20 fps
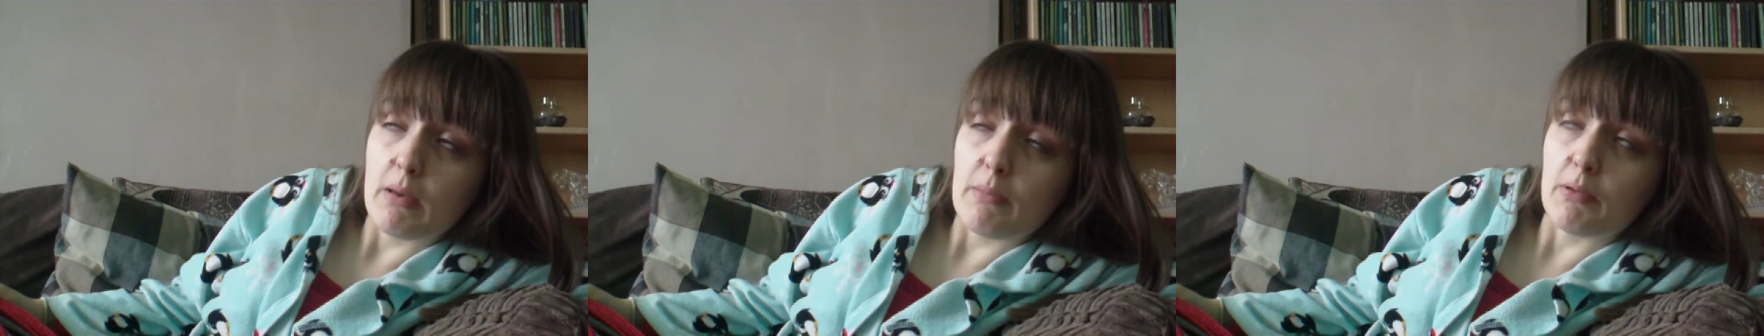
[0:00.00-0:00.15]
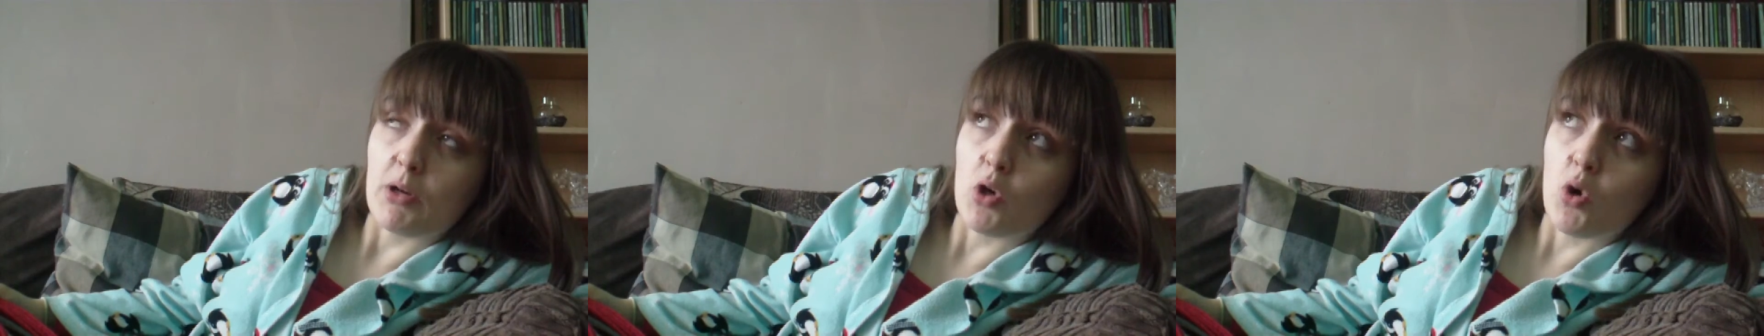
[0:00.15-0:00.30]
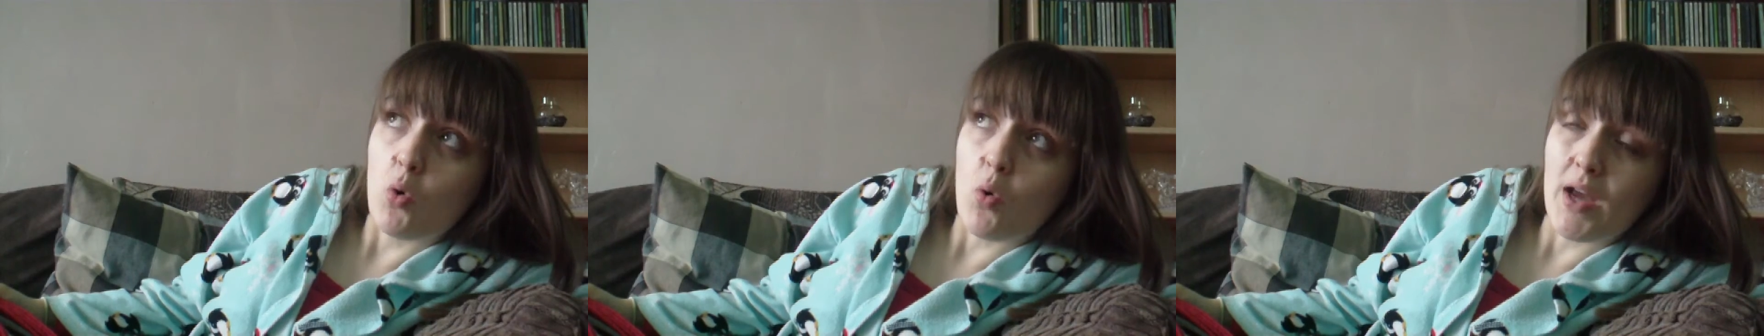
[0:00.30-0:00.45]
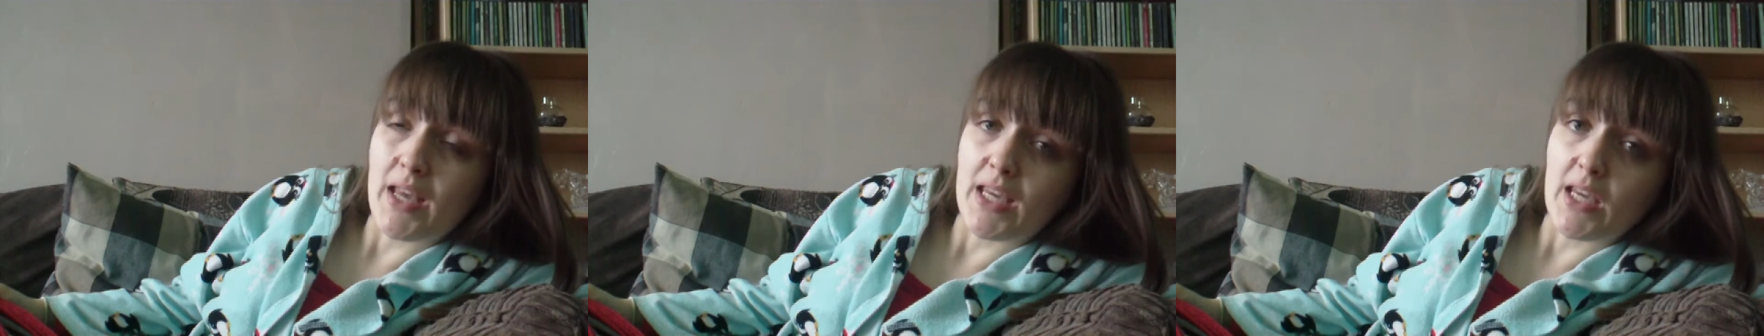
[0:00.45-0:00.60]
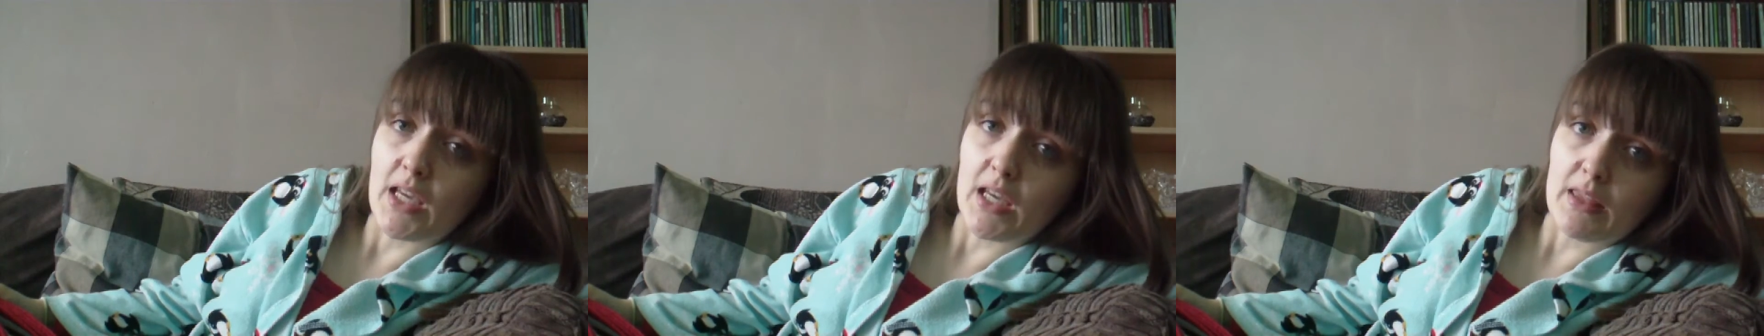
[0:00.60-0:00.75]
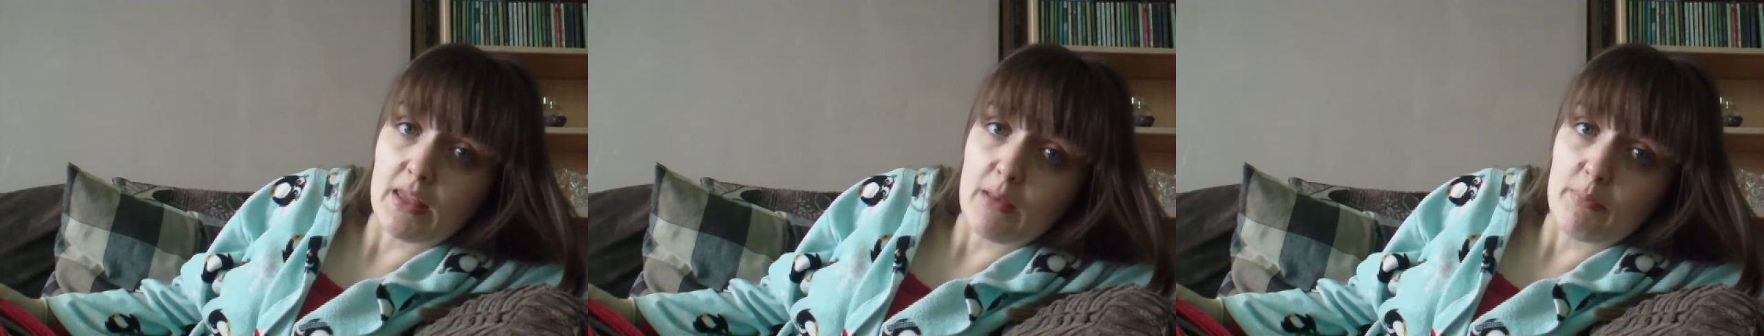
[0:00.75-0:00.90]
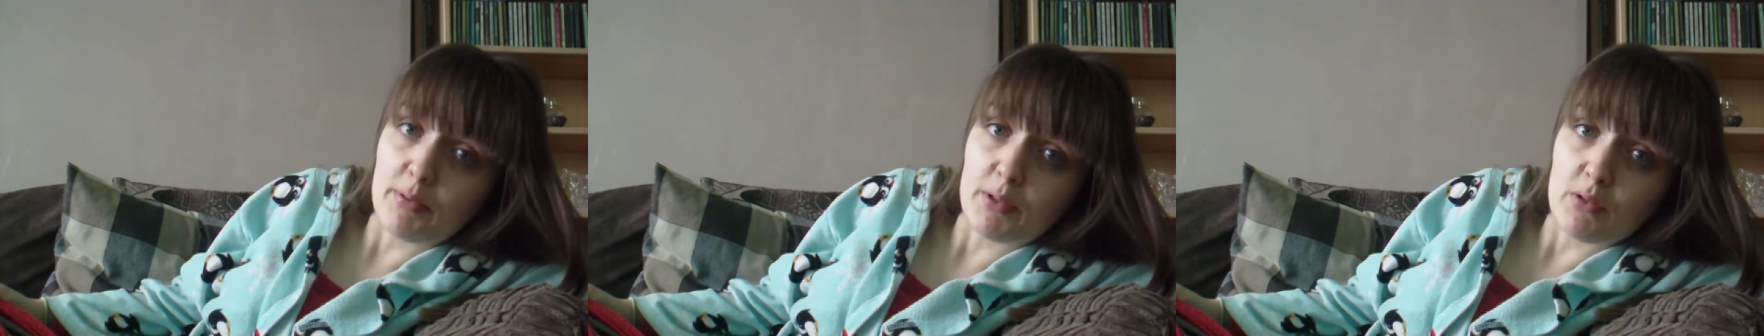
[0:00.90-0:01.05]
People are quaking
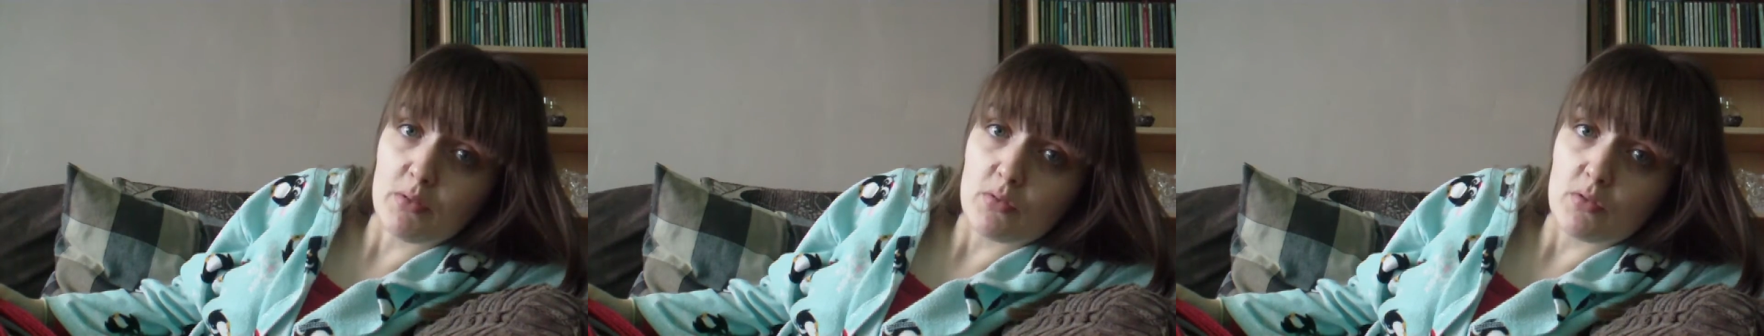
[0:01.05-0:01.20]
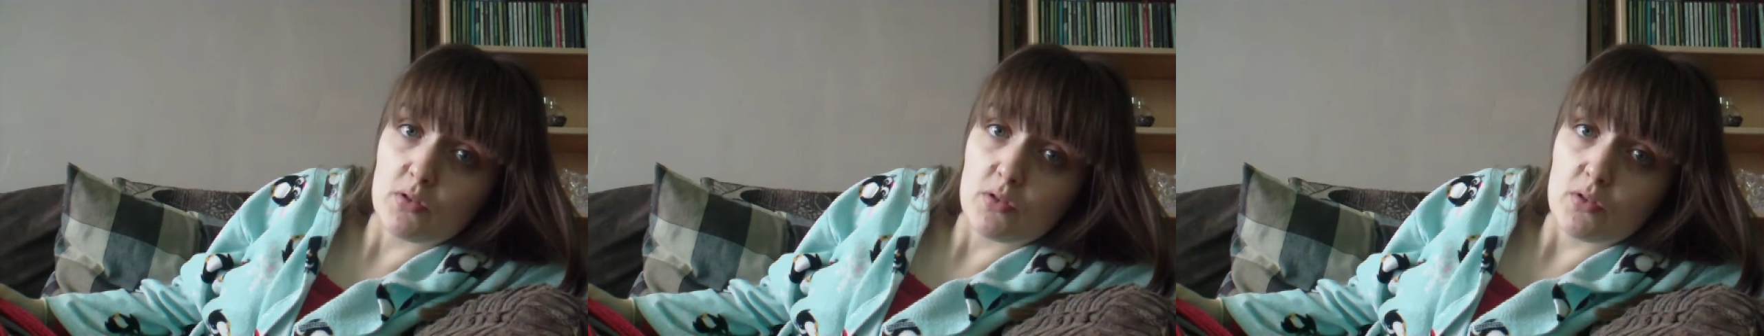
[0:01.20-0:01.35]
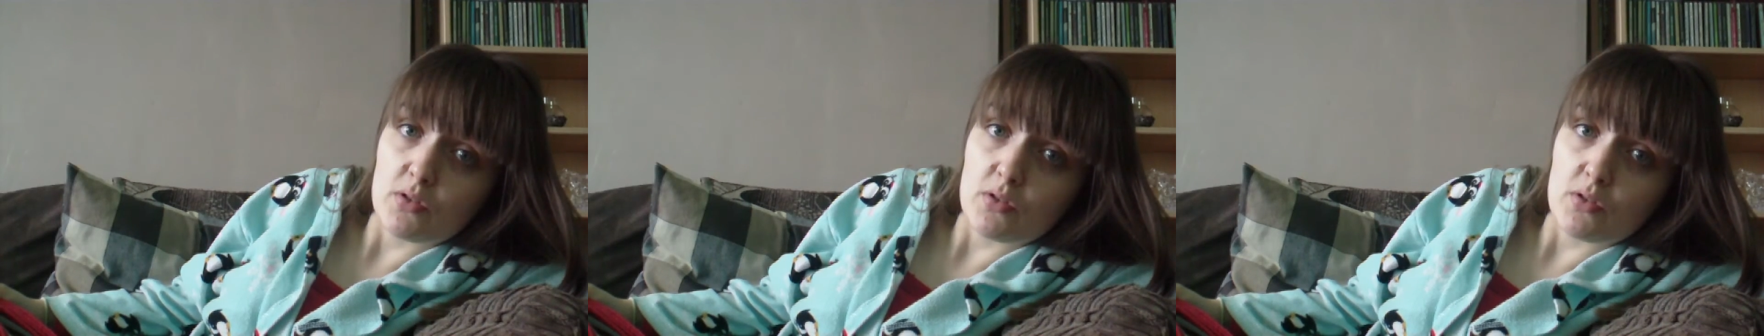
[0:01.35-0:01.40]
in their boots.